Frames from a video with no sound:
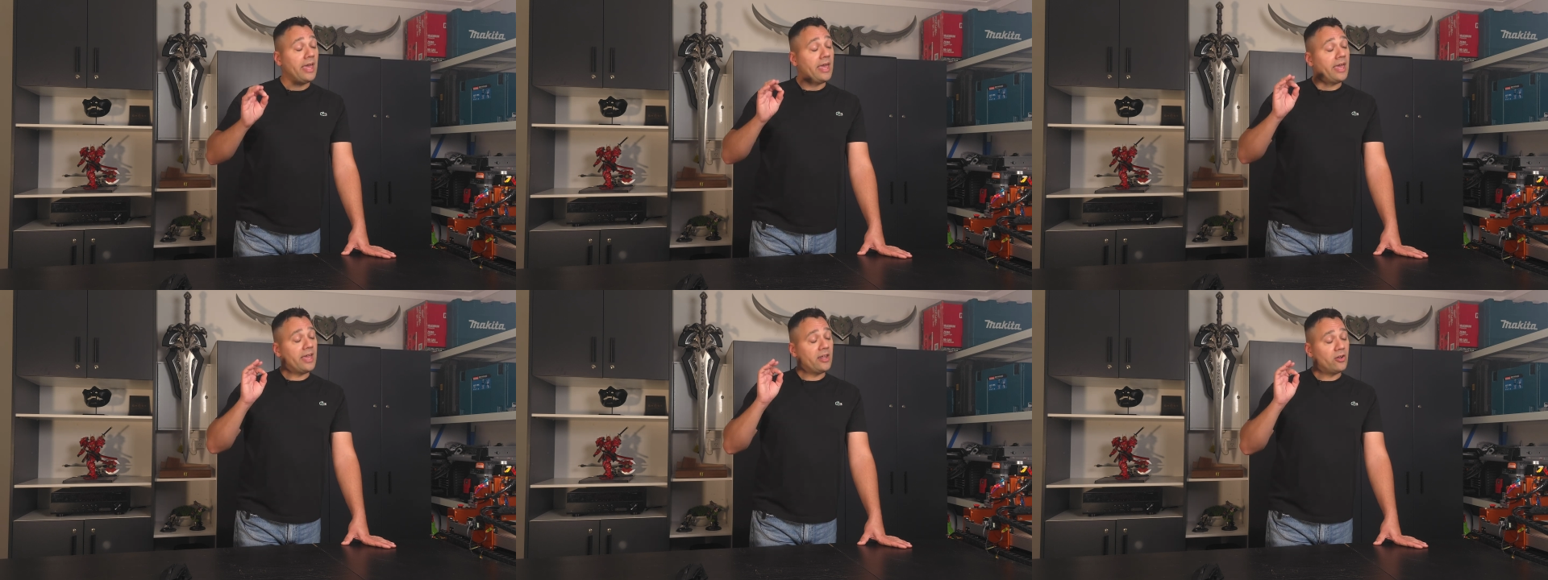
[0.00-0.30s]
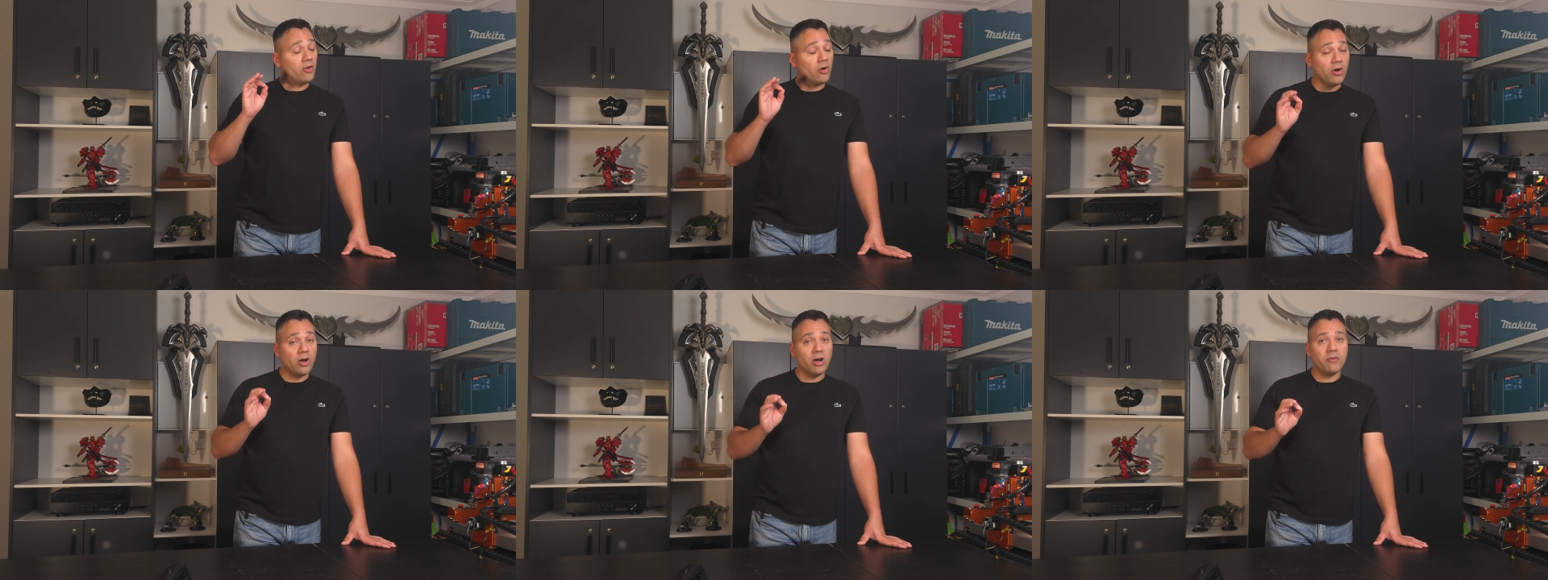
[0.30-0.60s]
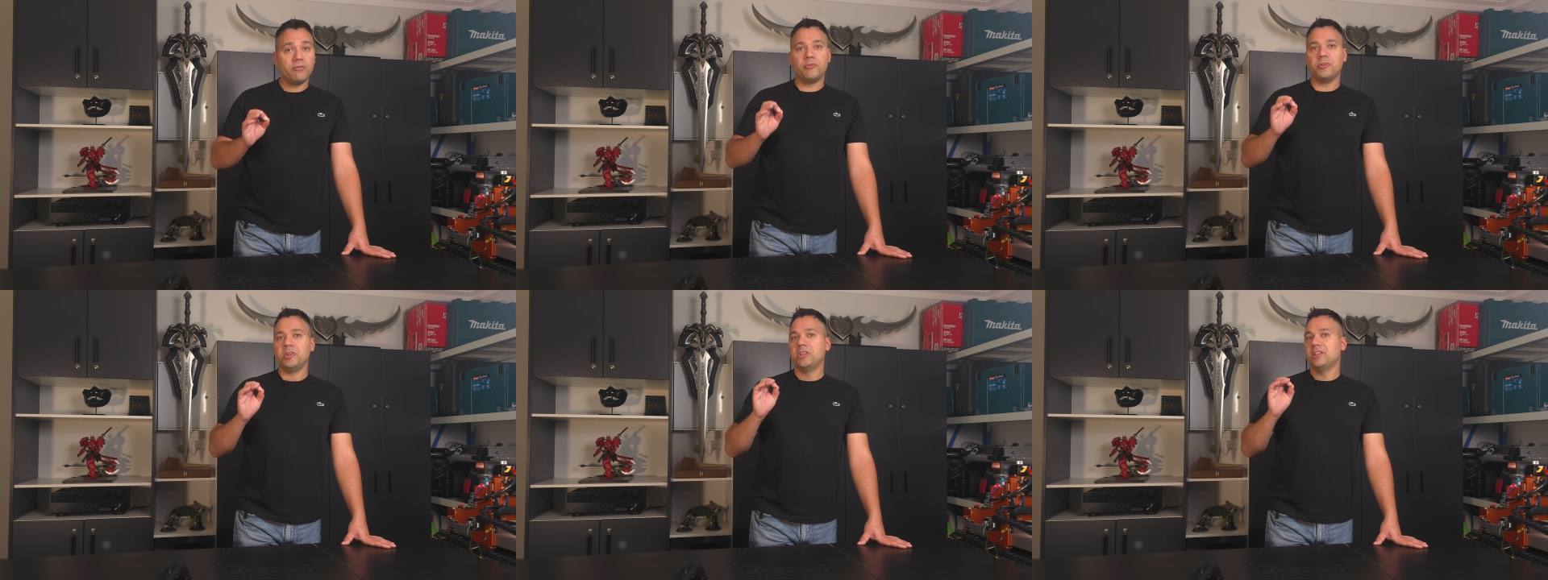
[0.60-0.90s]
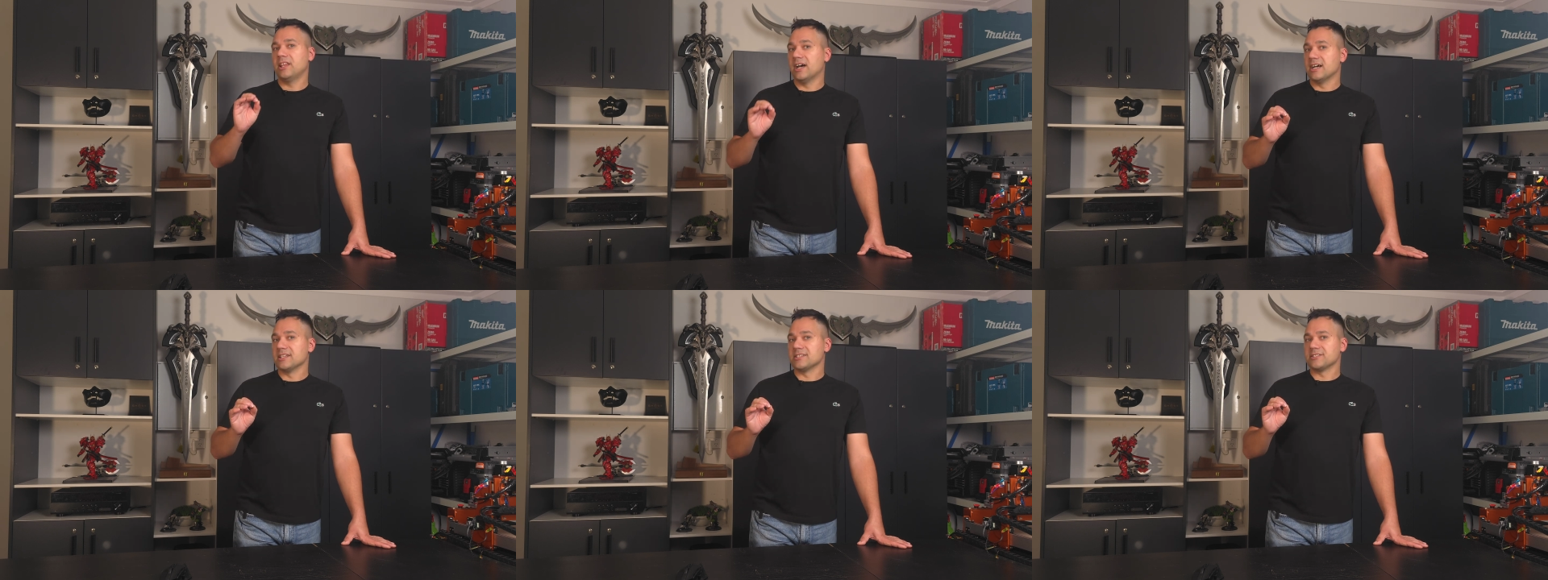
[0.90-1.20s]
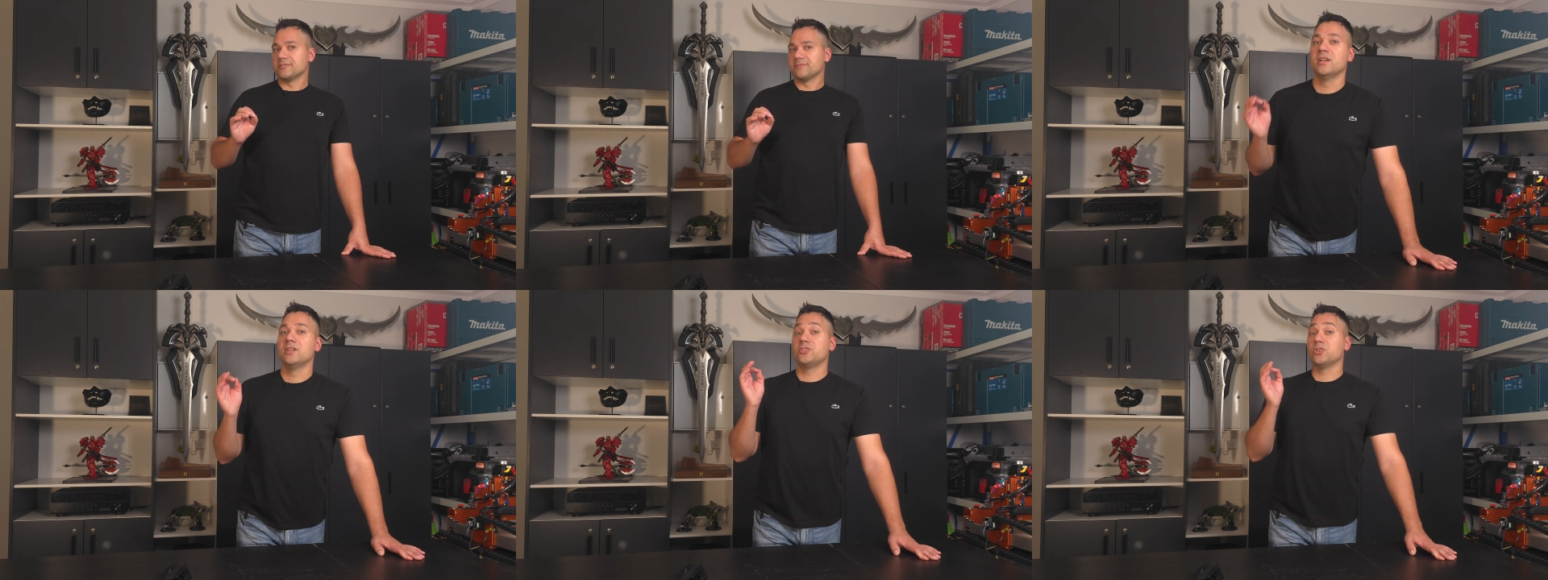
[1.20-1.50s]
And often it does.
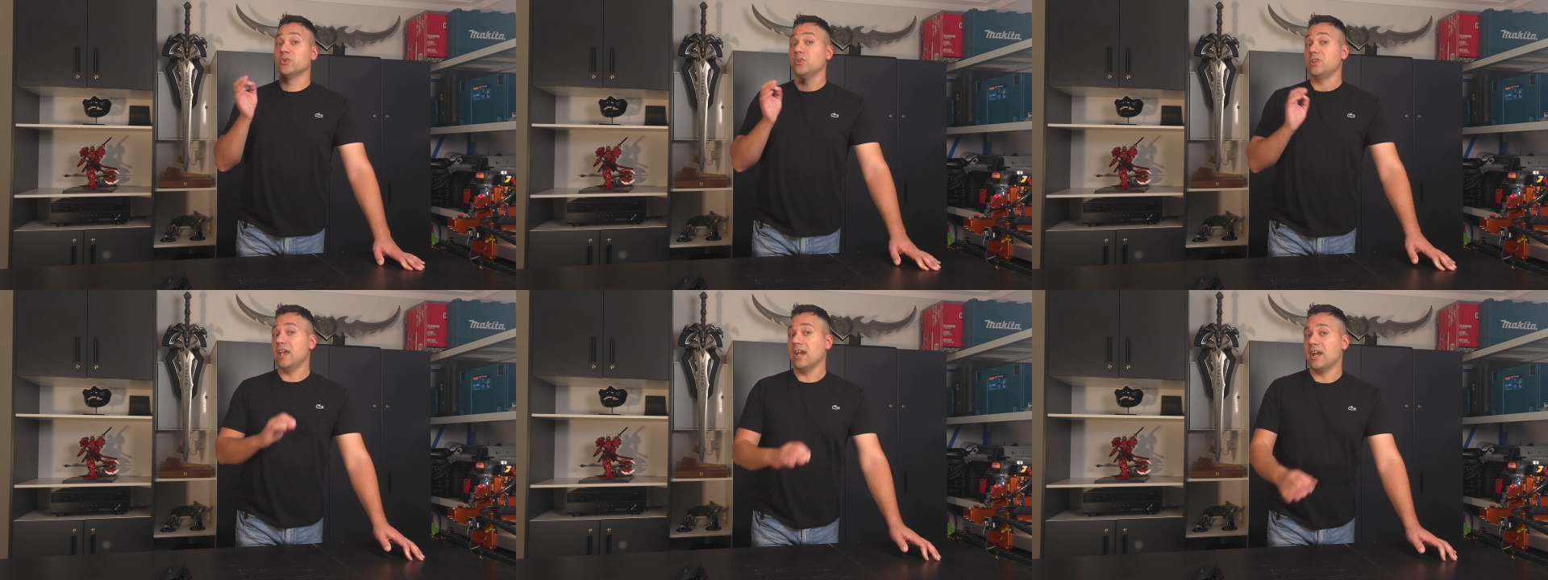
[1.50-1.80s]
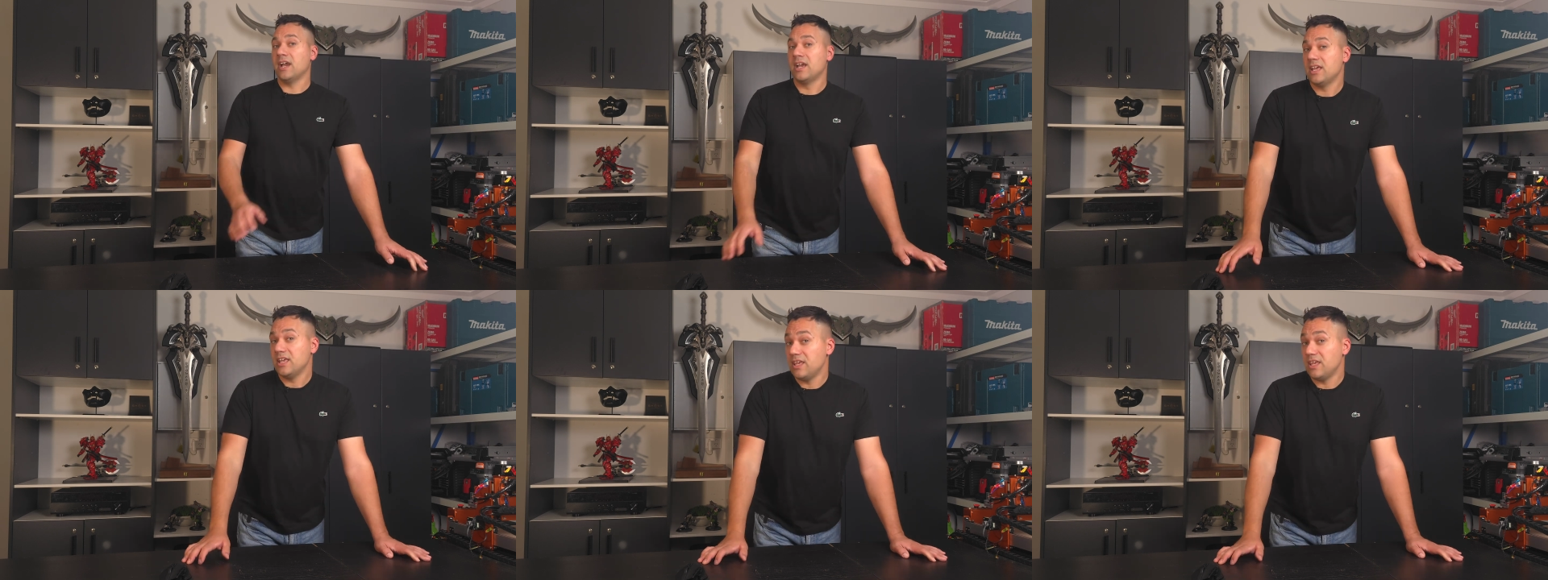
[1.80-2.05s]
So yeah,